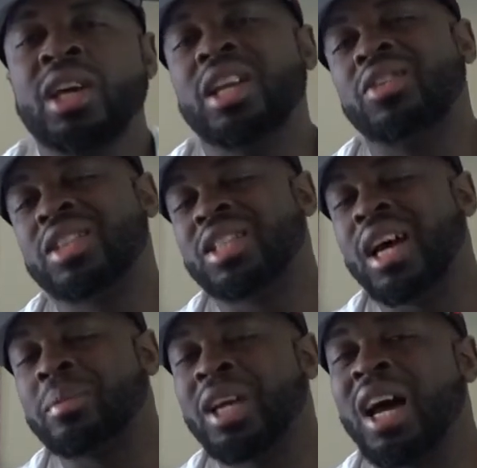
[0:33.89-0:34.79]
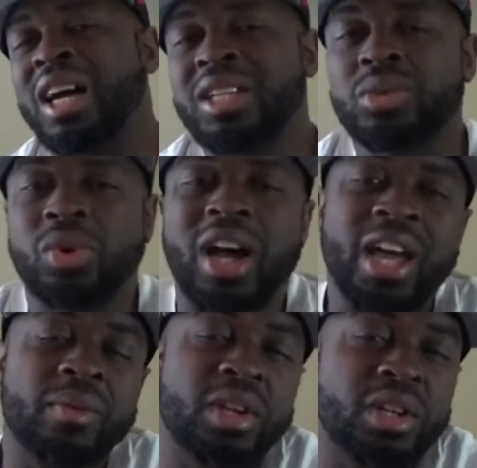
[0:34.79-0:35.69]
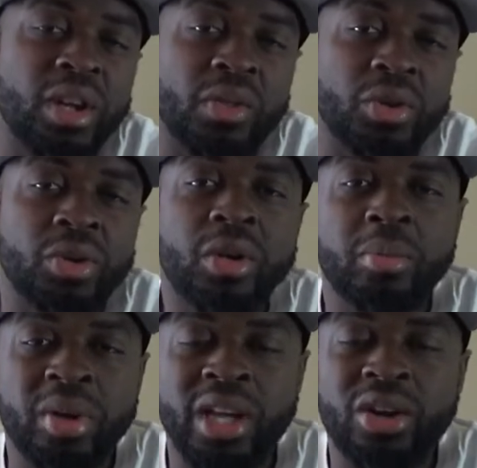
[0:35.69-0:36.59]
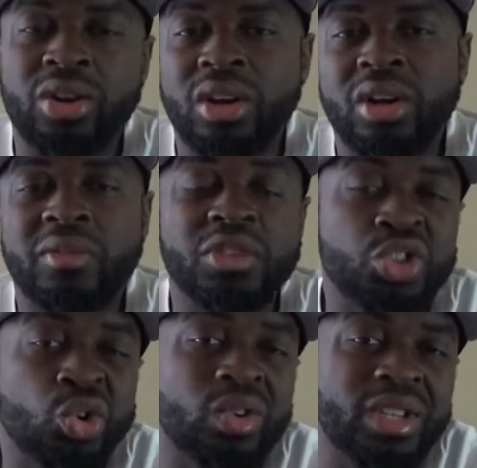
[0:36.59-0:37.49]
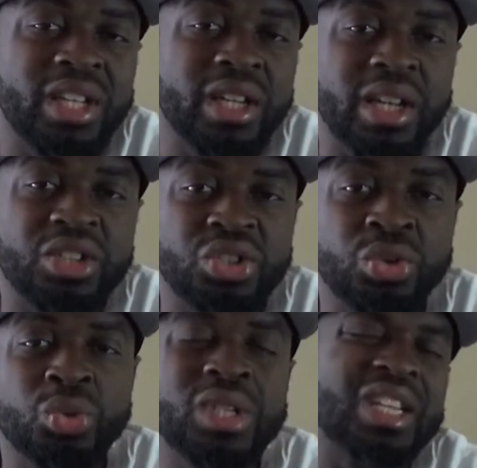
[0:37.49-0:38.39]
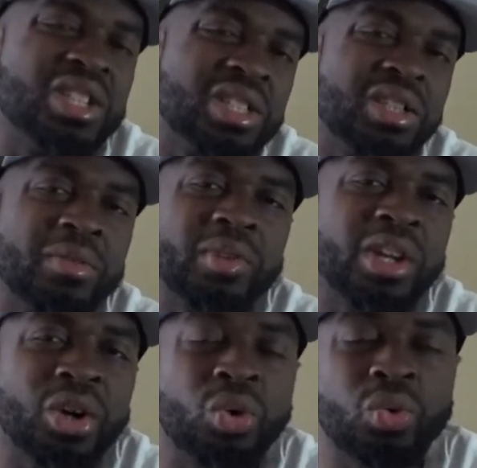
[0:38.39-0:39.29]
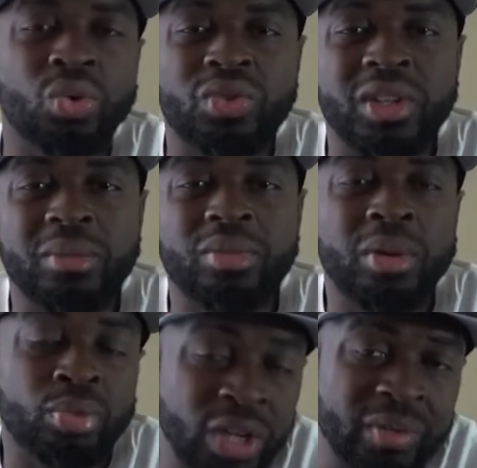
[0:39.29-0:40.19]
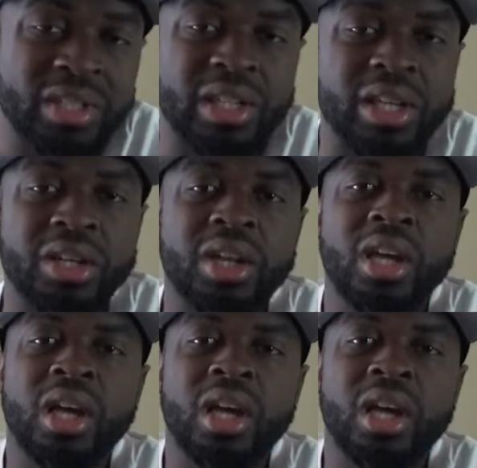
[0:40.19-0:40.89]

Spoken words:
Now this time guys, I have another pair of the Jordan DNA shoes. I just did a video on them previously.